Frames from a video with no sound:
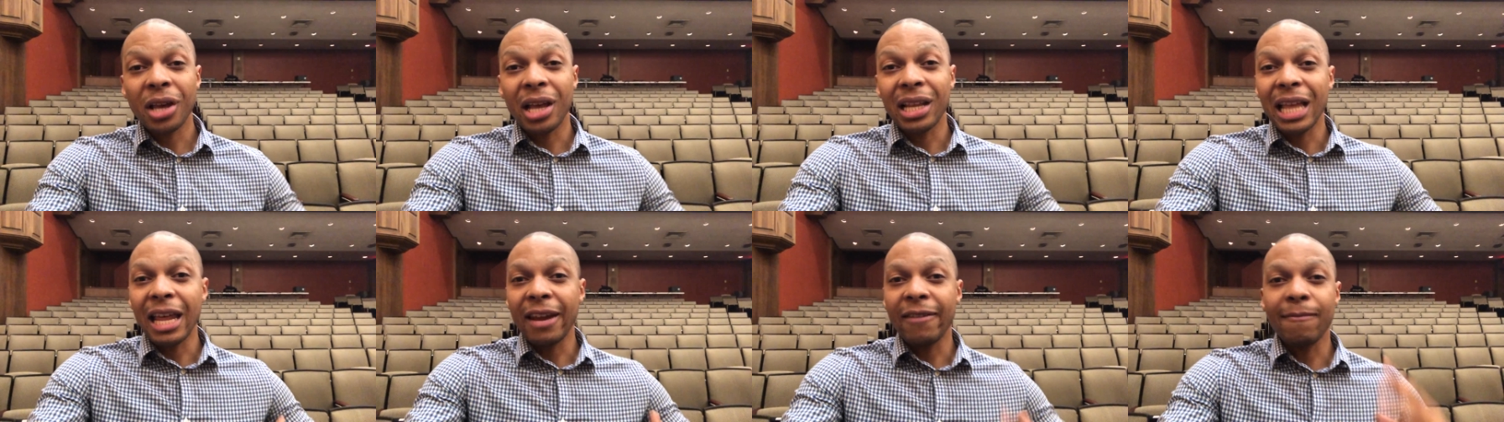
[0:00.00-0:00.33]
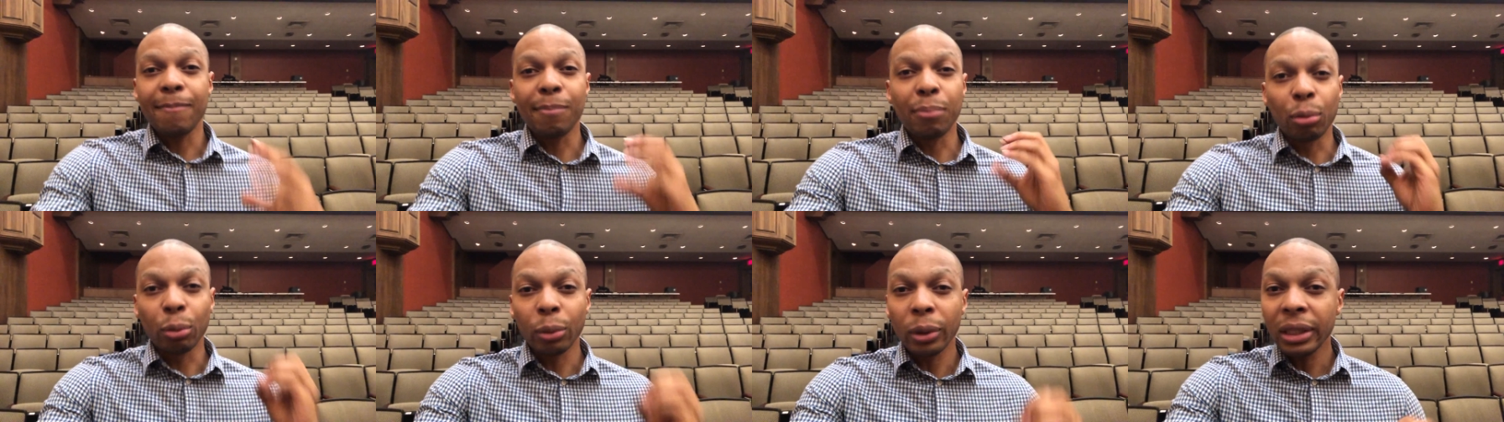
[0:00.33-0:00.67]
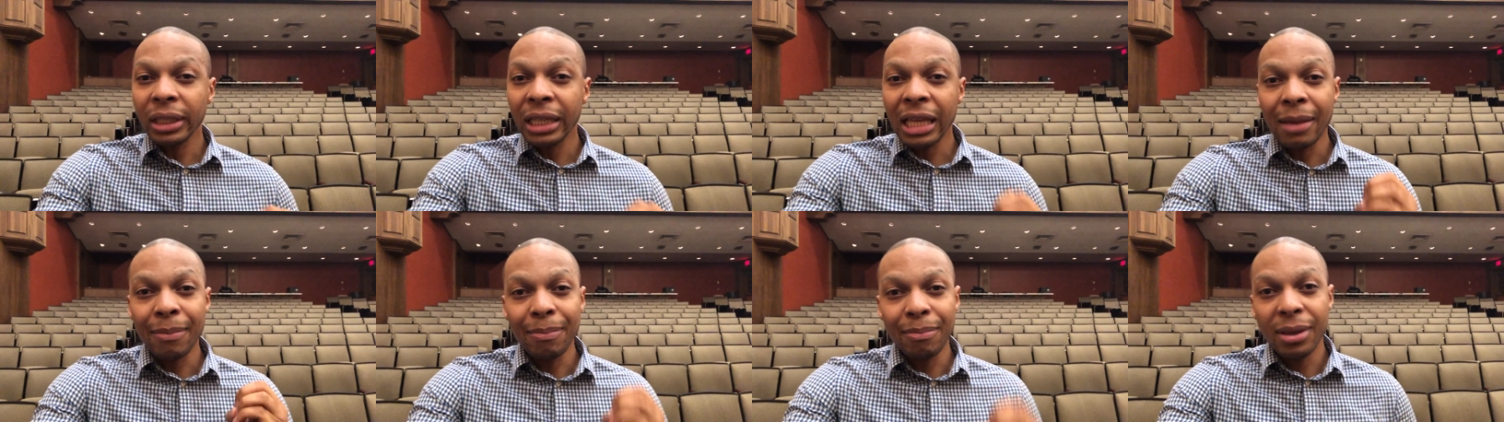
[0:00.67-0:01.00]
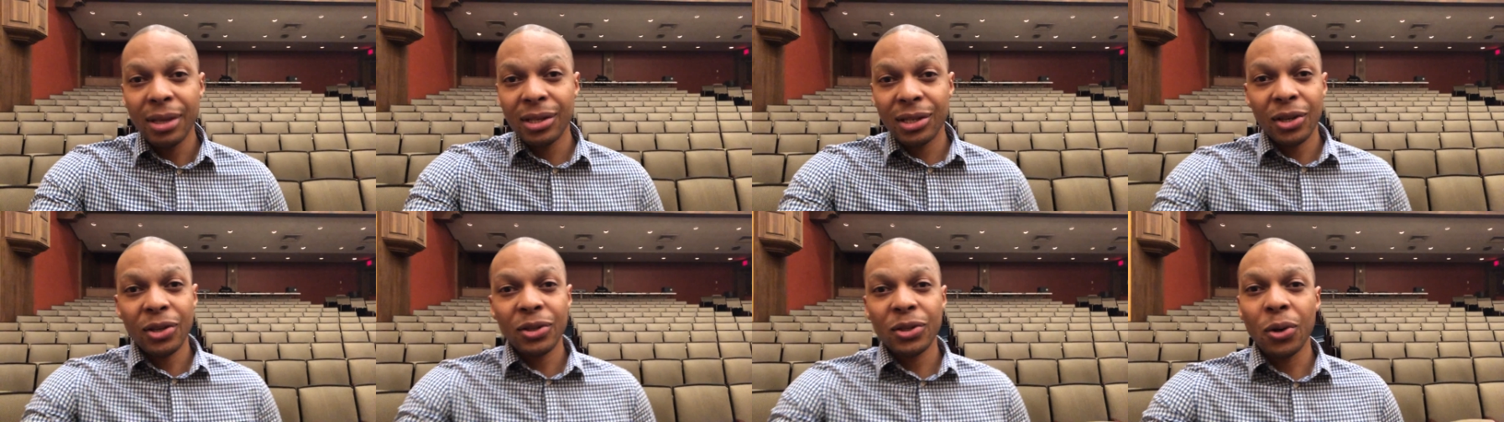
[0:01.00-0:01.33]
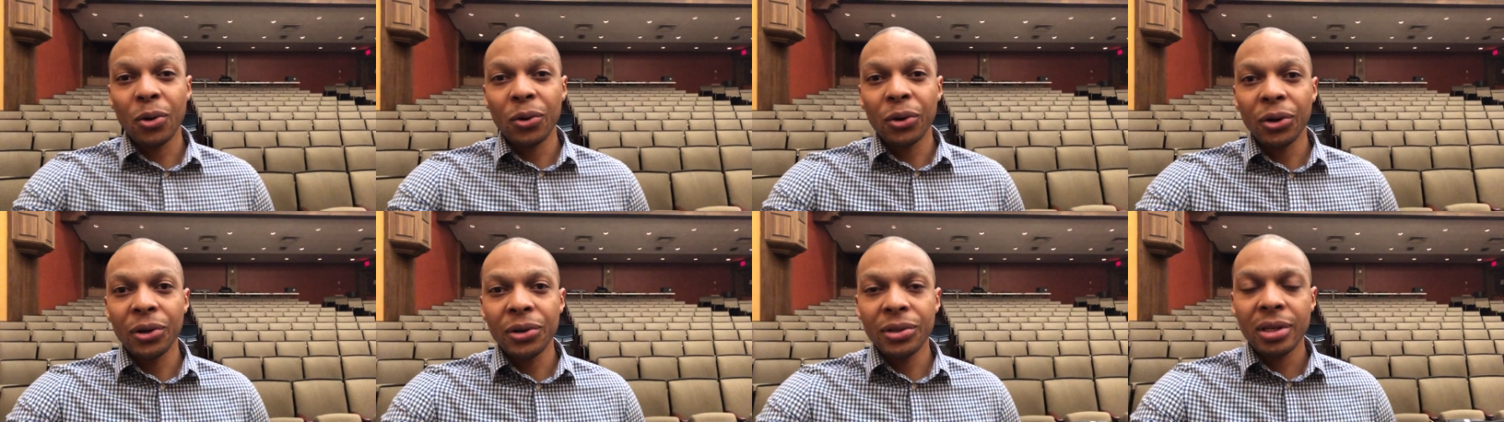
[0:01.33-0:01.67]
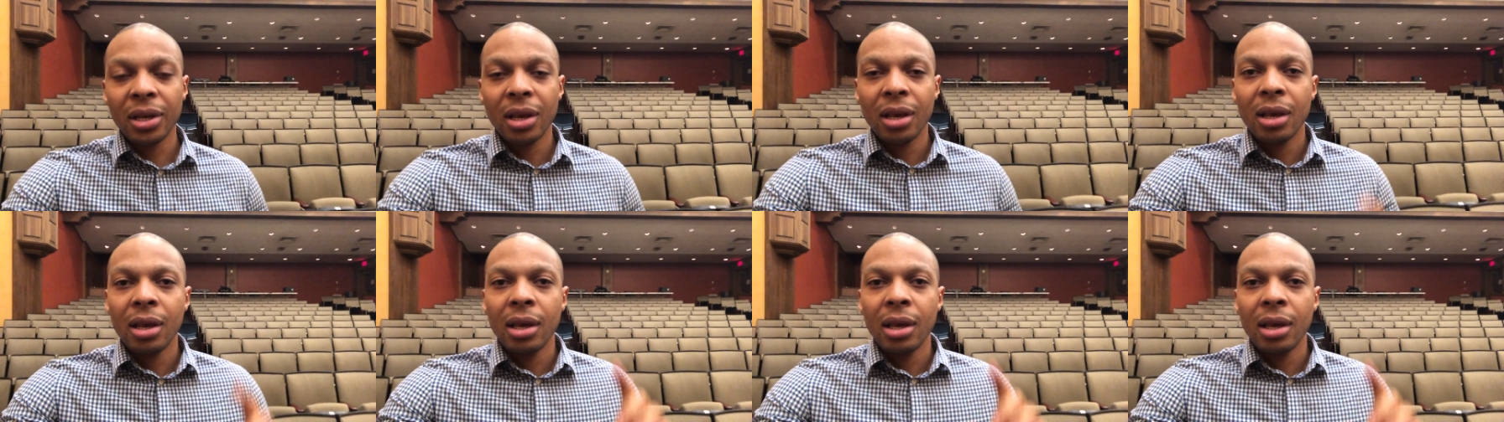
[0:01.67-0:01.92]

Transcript: a lot of brilliant business owners.